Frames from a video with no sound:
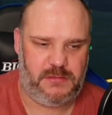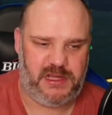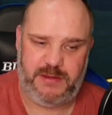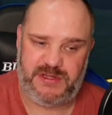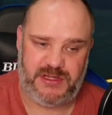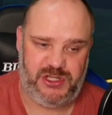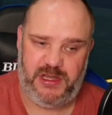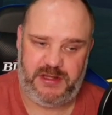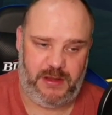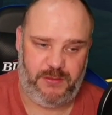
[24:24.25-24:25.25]
I keep saying
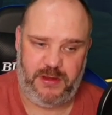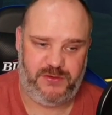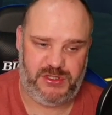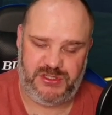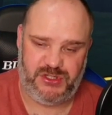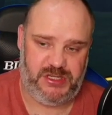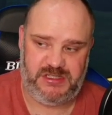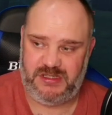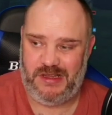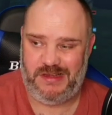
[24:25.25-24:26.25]
she, I don't know if she's a
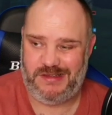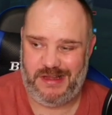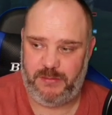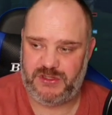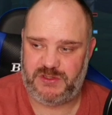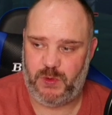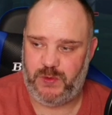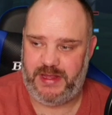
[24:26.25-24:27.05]
she, it's a demon spawn.